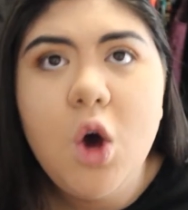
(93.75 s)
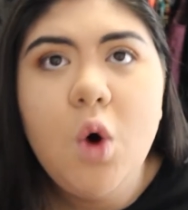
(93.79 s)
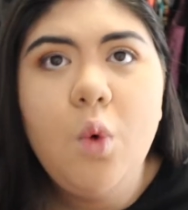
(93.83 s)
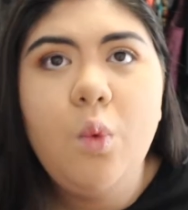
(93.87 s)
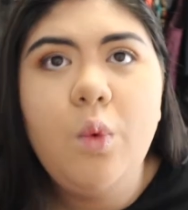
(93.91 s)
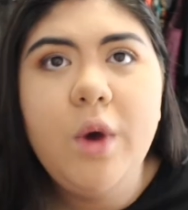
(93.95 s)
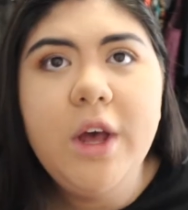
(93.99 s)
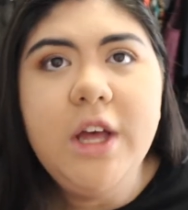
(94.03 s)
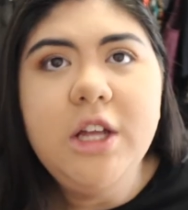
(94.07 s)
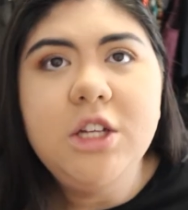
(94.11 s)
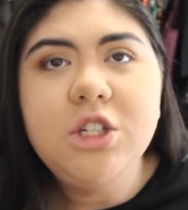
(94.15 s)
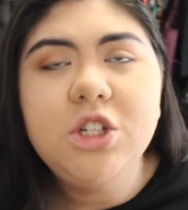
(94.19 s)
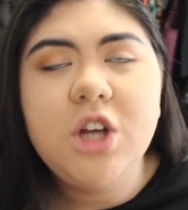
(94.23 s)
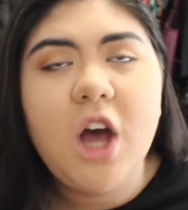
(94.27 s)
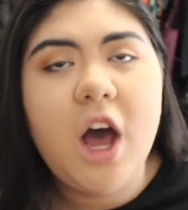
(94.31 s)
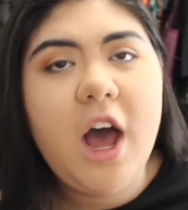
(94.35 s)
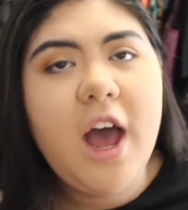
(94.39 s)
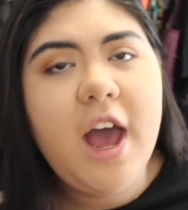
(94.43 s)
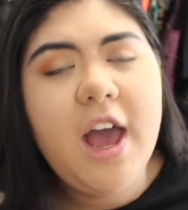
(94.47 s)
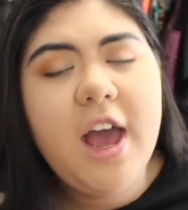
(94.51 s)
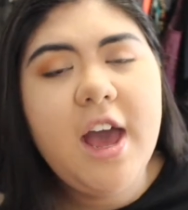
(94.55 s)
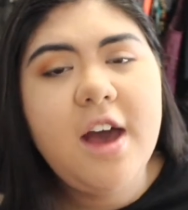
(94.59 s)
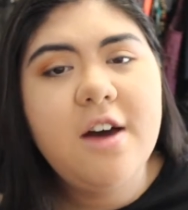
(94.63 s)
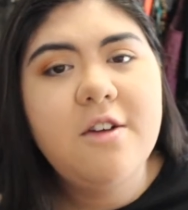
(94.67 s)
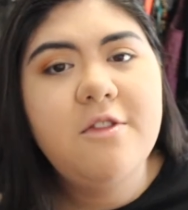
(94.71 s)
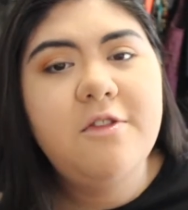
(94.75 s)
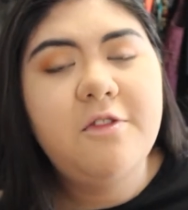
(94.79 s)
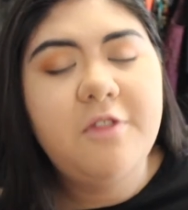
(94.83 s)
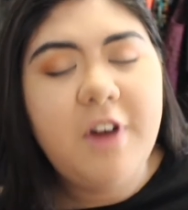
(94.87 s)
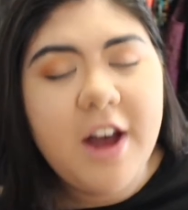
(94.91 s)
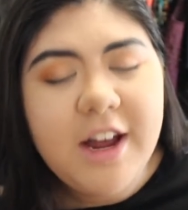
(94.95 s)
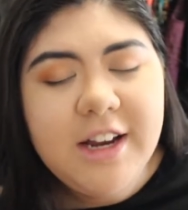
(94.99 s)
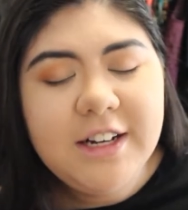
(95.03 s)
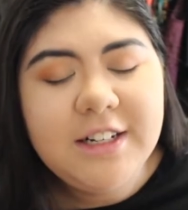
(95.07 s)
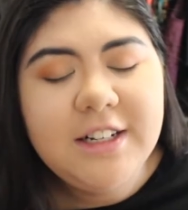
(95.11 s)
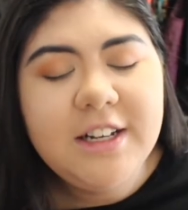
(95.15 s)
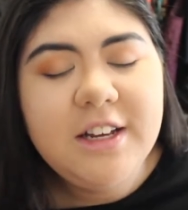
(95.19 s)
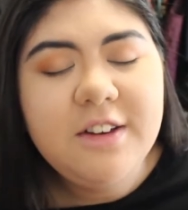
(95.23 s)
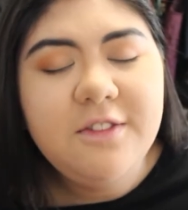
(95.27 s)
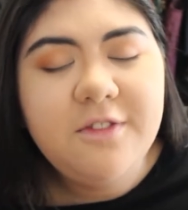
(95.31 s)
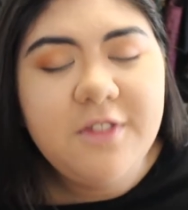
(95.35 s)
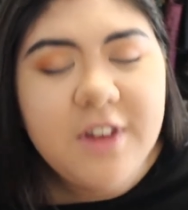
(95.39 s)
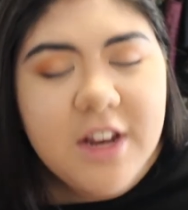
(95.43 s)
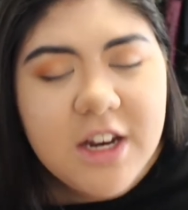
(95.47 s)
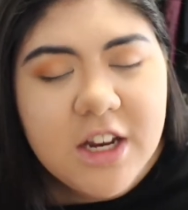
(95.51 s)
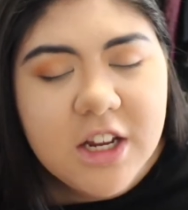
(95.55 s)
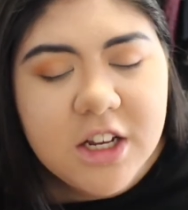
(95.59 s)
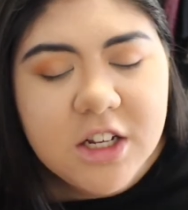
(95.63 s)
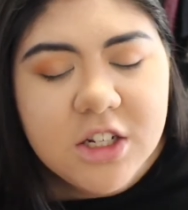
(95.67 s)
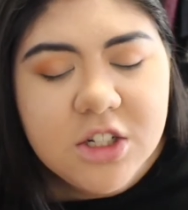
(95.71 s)
which I have finally
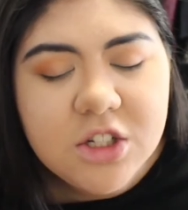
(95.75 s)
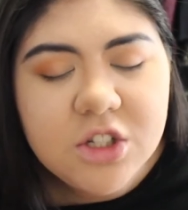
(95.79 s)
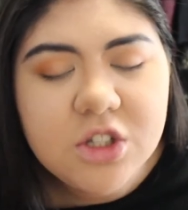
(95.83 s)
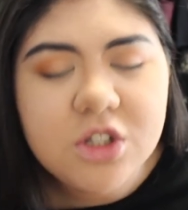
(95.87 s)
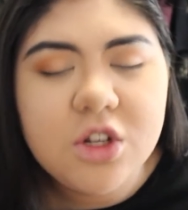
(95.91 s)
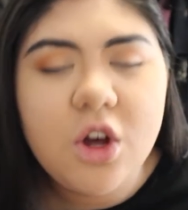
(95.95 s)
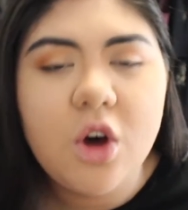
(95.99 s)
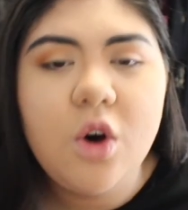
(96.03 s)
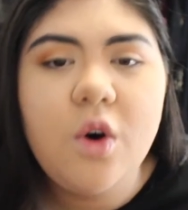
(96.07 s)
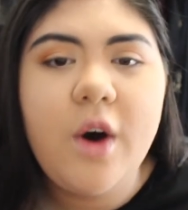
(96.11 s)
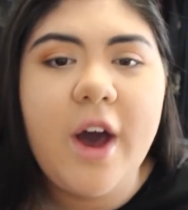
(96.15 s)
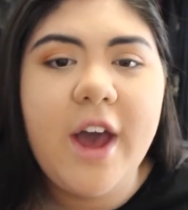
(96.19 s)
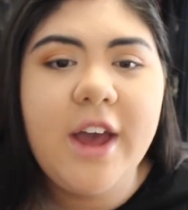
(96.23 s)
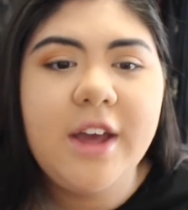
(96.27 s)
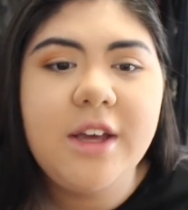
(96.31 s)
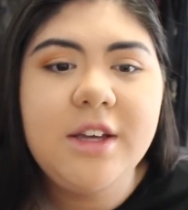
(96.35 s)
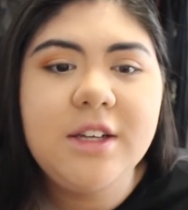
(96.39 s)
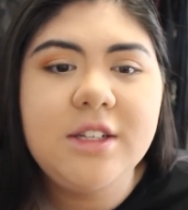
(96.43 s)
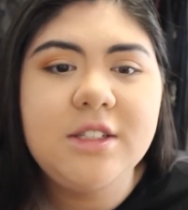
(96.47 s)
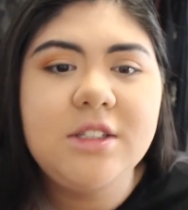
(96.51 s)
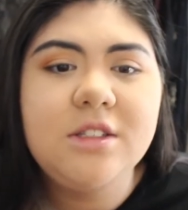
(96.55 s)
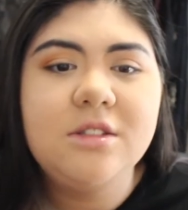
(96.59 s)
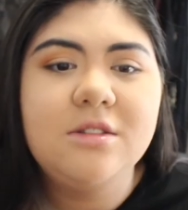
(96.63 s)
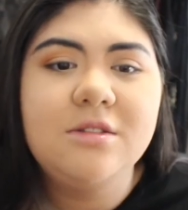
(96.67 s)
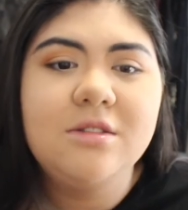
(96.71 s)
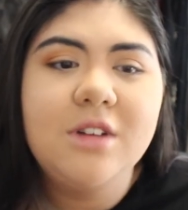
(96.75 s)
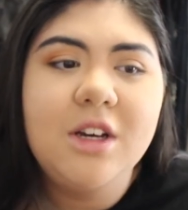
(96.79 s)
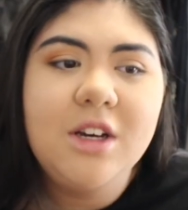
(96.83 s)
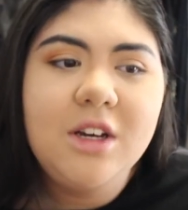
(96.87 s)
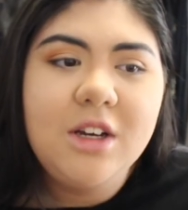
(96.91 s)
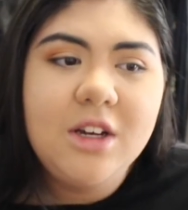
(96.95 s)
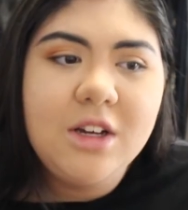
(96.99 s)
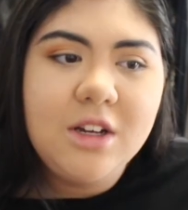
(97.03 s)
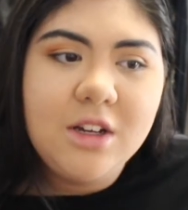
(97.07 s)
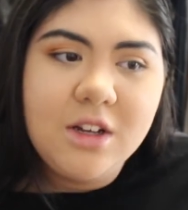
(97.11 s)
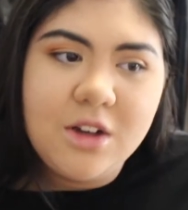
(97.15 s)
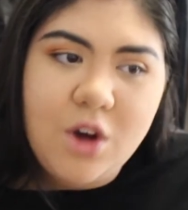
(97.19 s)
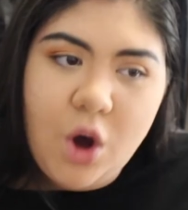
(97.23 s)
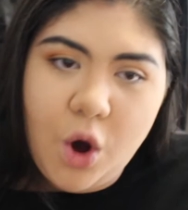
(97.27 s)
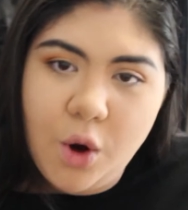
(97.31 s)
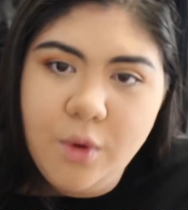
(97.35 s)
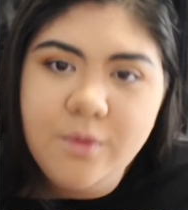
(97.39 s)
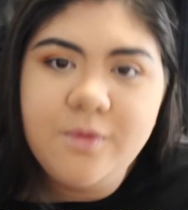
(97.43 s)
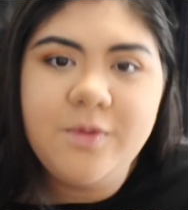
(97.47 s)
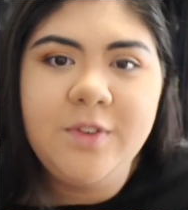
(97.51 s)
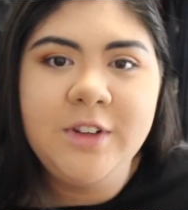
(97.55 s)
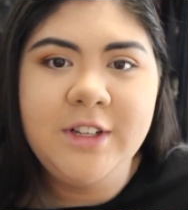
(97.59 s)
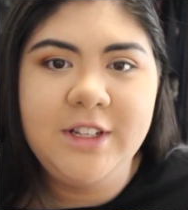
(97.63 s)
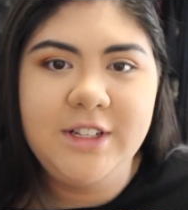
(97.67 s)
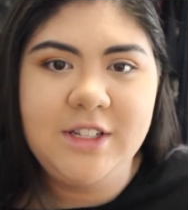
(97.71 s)
finished, so I can
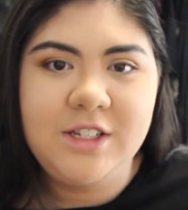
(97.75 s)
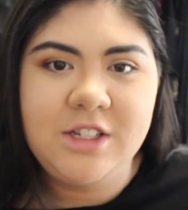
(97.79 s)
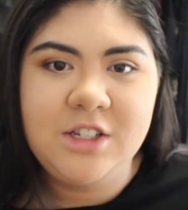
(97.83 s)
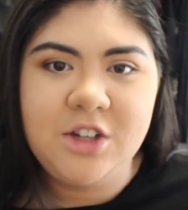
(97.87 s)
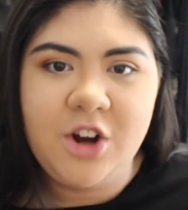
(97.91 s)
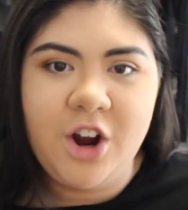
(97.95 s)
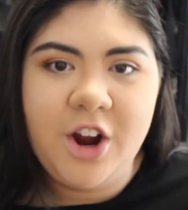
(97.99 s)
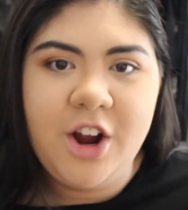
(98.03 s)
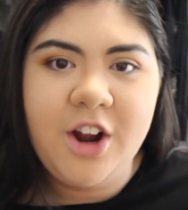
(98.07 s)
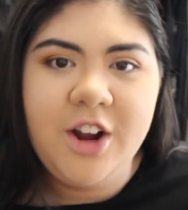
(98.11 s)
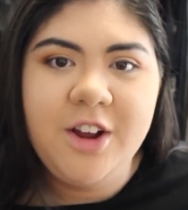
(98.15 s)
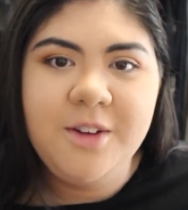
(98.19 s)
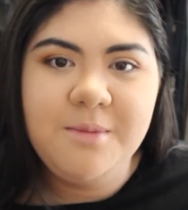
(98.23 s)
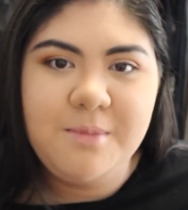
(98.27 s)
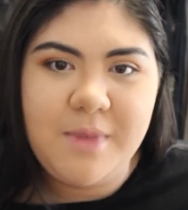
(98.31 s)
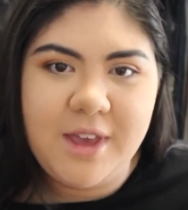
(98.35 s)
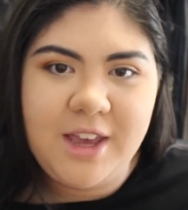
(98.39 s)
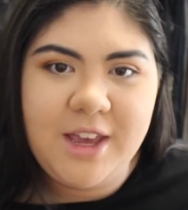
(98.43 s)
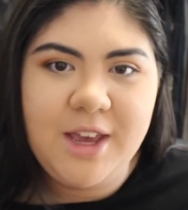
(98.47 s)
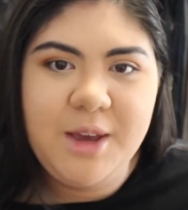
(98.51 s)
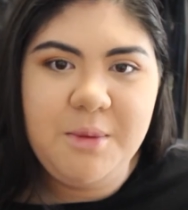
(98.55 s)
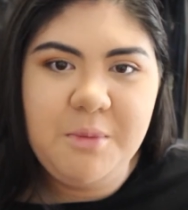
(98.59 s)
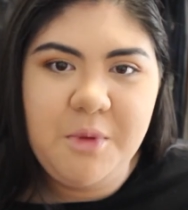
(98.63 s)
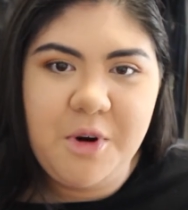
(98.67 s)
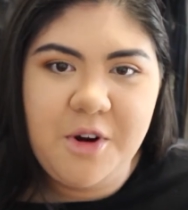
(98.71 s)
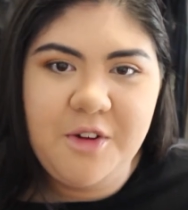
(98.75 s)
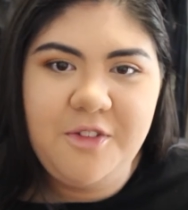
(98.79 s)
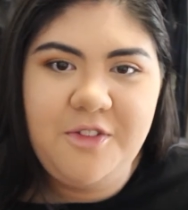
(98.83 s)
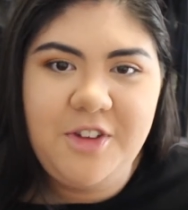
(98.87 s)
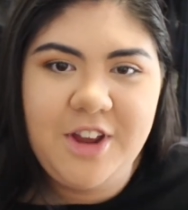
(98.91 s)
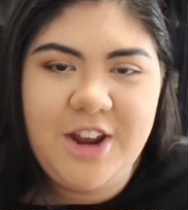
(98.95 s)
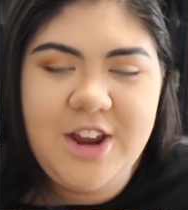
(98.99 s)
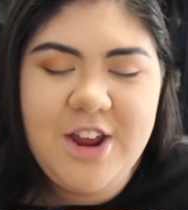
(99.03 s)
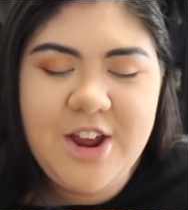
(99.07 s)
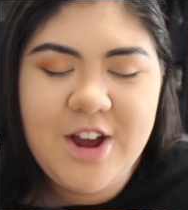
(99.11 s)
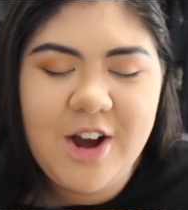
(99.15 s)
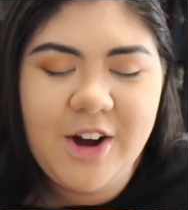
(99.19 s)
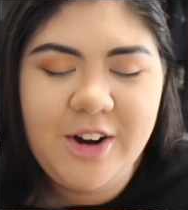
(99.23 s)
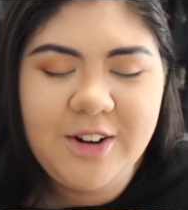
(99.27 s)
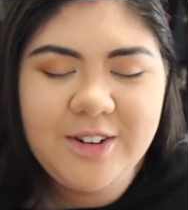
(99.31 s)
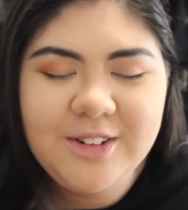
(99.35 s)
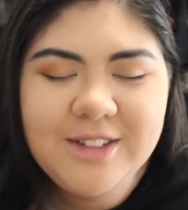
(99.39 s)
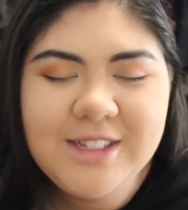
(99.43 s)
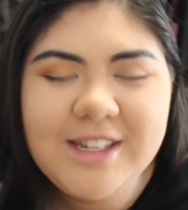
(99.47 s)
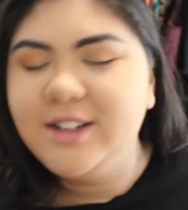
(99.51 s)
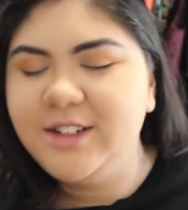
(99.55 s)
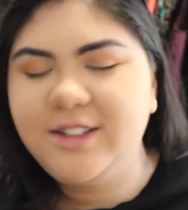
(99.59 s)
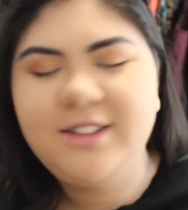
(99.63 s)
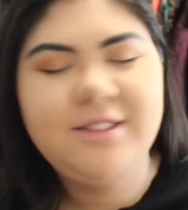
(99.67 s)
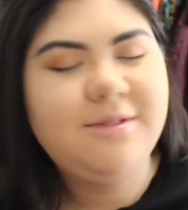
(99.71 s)
hopefully start making more videos.